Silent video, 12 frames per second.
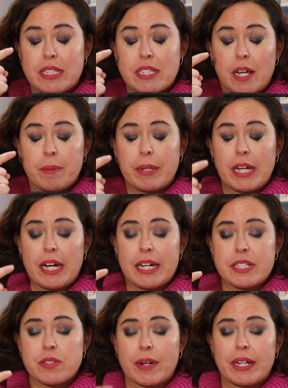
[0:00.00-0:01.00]
It's on my
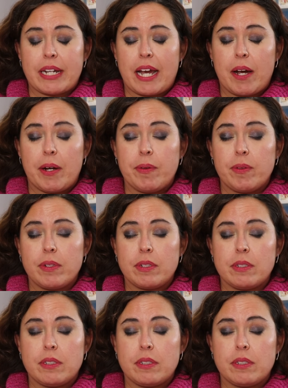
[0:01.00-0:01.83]
eyes right now.